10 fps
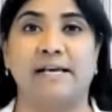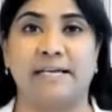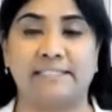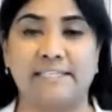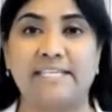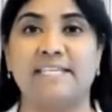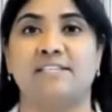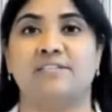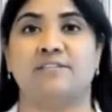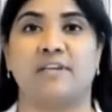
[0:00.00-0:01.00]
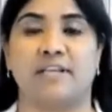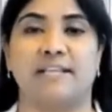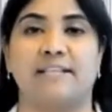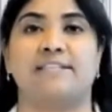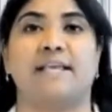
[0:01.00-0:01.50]
at least
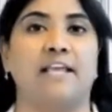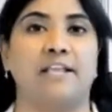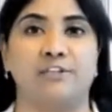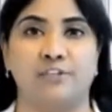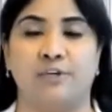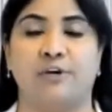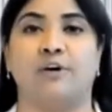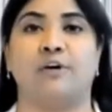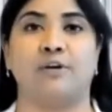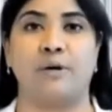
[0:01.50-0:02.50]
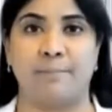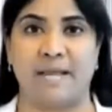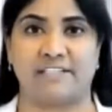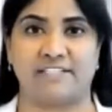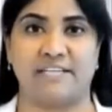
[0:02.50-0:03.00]
reconcile your
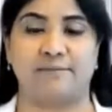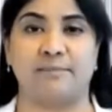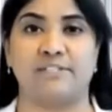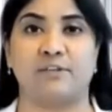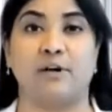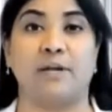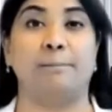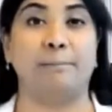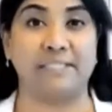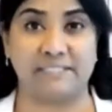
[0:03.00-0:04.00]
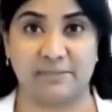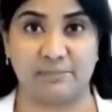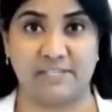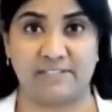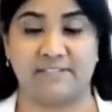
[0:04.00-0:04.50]
bank statements on a monthly
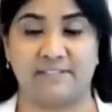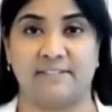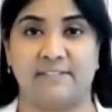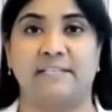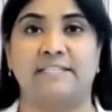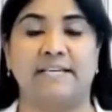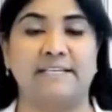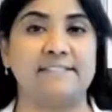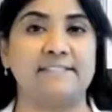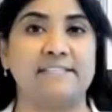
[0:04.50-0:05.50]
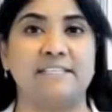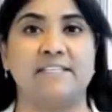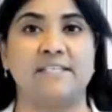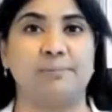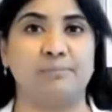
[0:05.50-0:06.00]
basis. That is
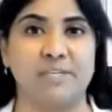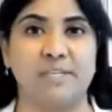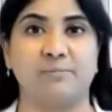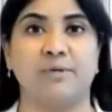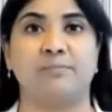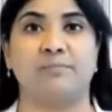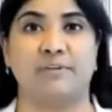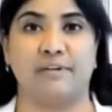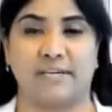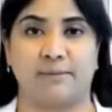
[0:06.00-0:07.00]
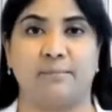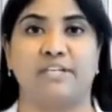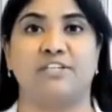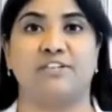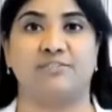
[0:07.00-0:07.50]
the minimum
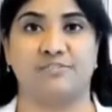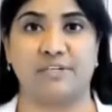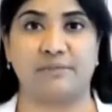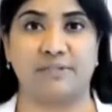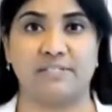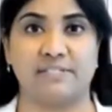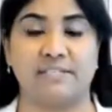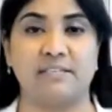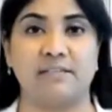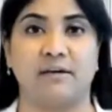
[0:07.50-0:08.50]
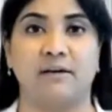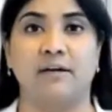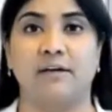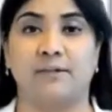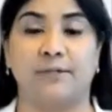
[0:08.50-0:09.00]
recommended frequency.
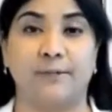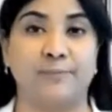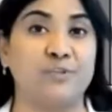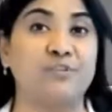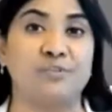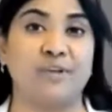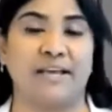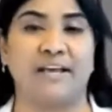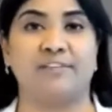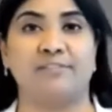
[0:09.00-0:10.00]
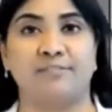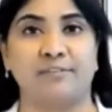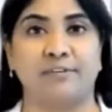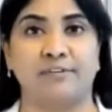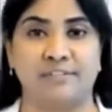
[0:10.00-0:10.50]
If you have
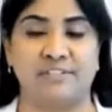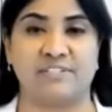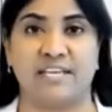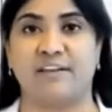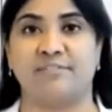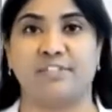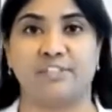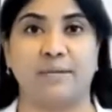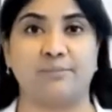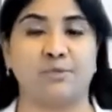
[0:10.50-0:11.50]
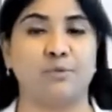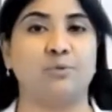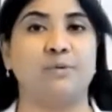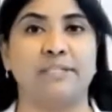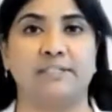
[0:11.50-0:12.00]
the staff and the time to
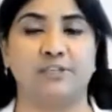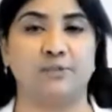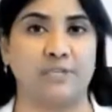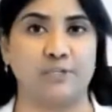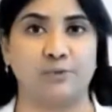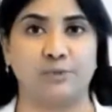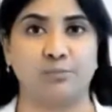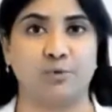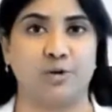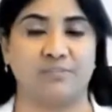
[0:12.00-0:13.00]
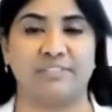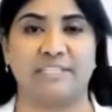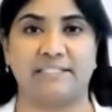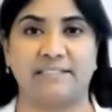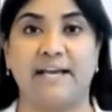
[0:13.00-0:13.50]
do it, you can do it more often
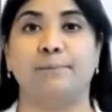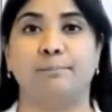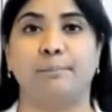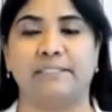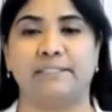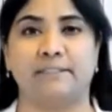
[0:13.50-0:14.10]
than that. But